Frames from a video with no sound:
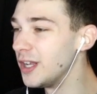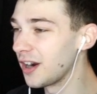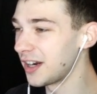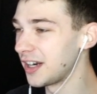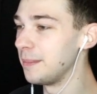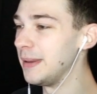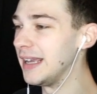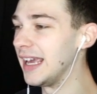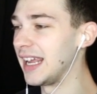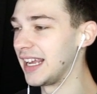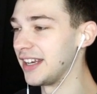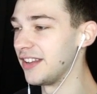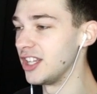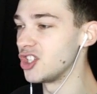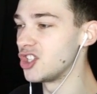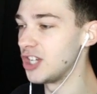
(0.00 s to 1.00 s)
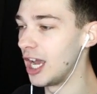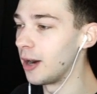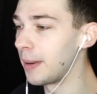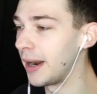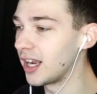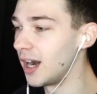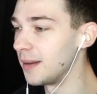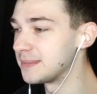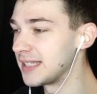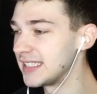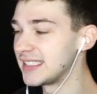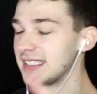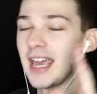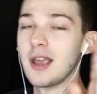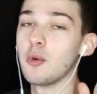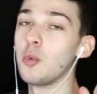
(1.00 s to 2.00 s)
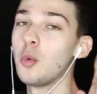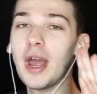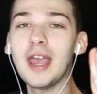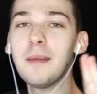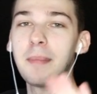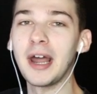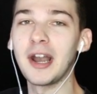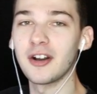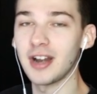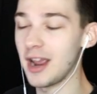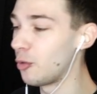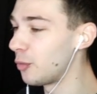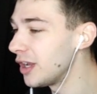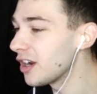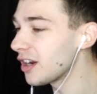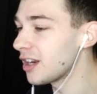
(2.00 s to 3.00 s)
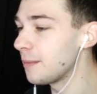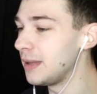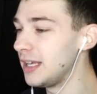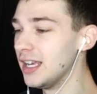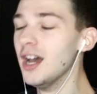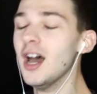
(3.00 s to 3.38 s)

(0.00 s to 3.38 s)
are going to be getting into the jailbreak update today way better. And we are going to be